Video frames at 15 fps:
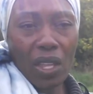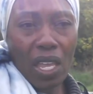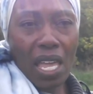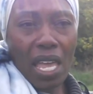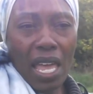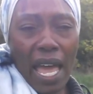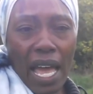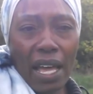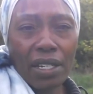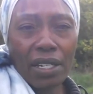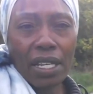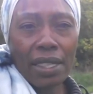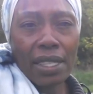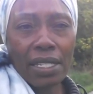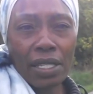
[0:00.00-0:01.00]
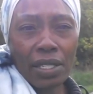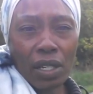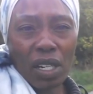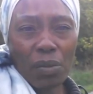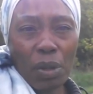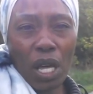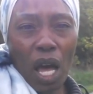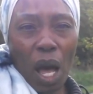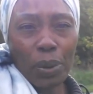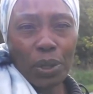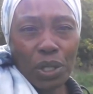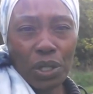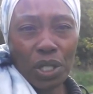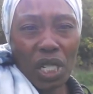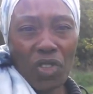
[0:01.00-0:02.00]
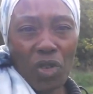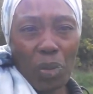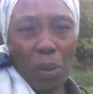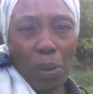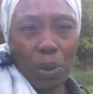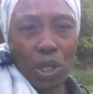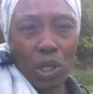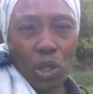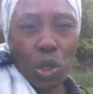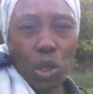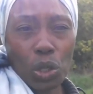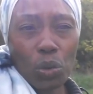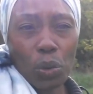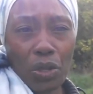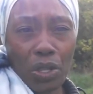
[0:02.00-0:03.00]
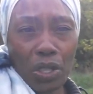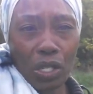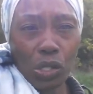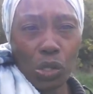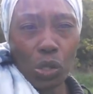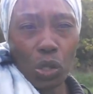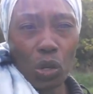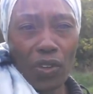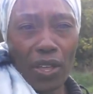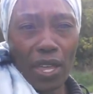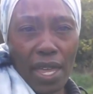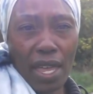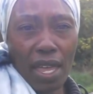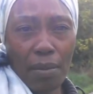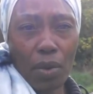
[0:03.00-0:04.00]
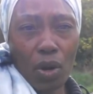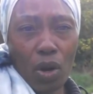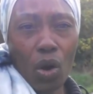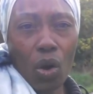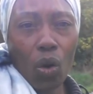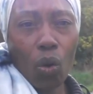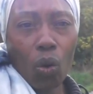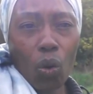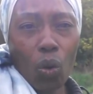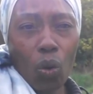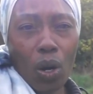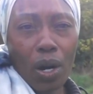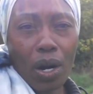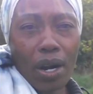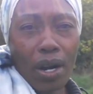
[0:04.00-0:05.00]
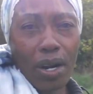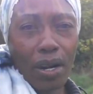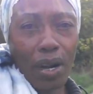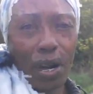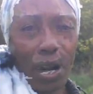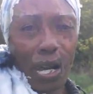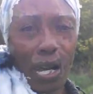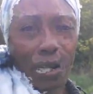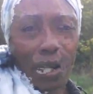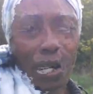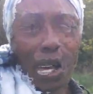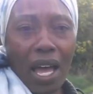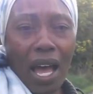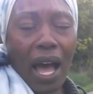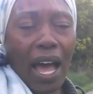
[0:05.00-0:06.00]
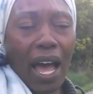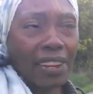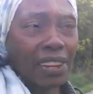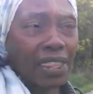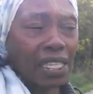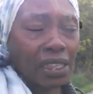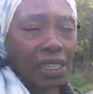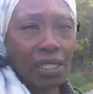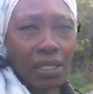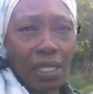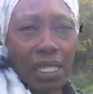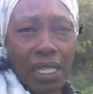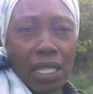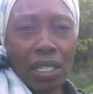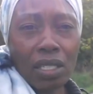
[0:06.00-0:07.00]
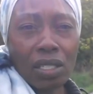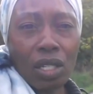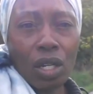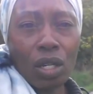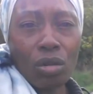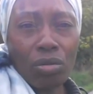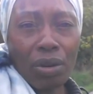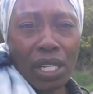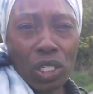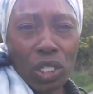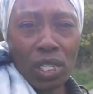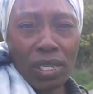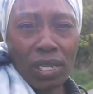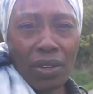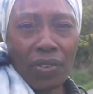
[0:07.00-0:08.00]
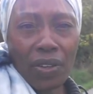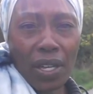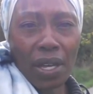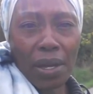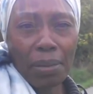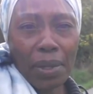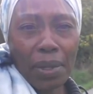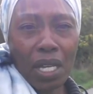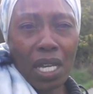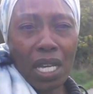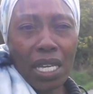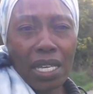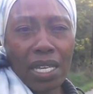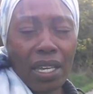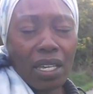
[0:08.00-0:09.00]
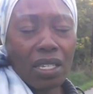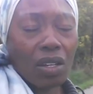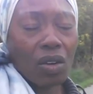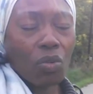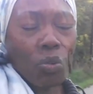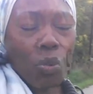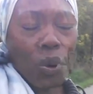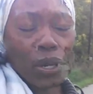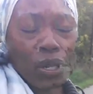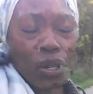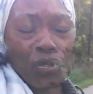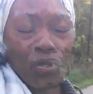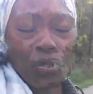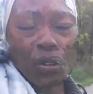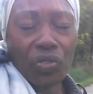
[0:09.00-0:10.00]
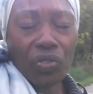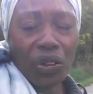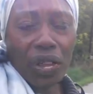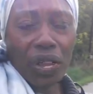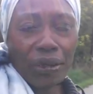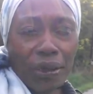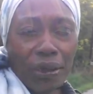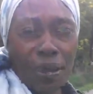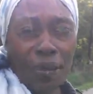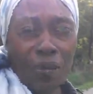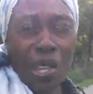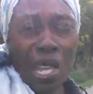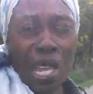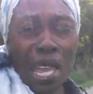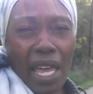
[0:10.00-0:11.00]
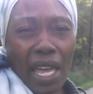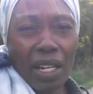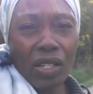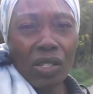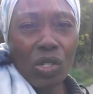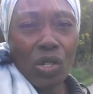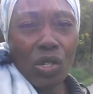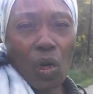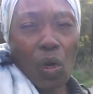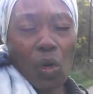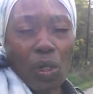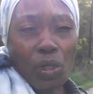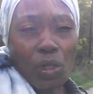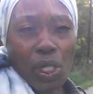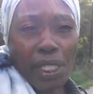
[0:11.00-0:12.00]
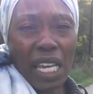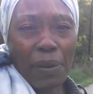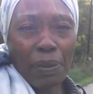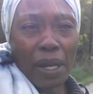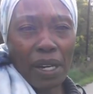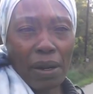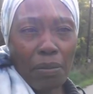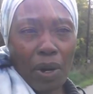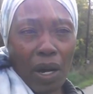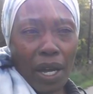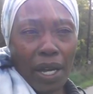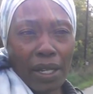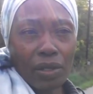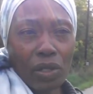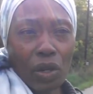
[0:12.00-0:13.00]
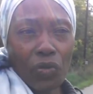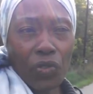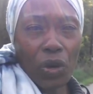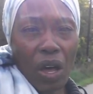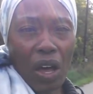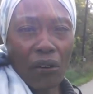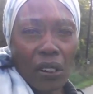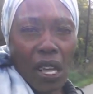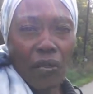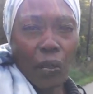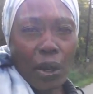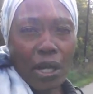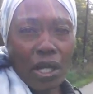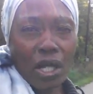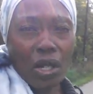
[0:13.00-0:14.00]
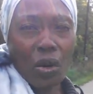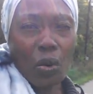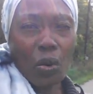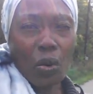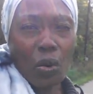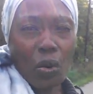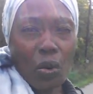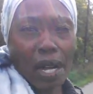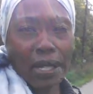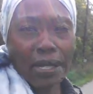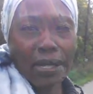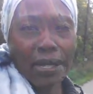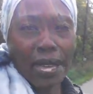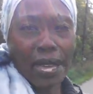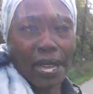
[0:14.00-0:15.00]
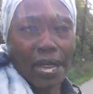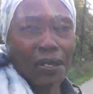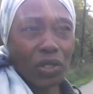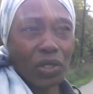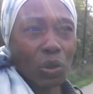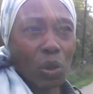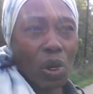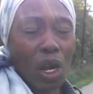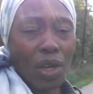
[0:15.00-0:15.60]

And this is going to be an opportunity for people to choose whether they serve him or not. I think this is gracious of him. He is a wonderful Father. And so just keep that in mind. So if you have loved ones who are not saved, who are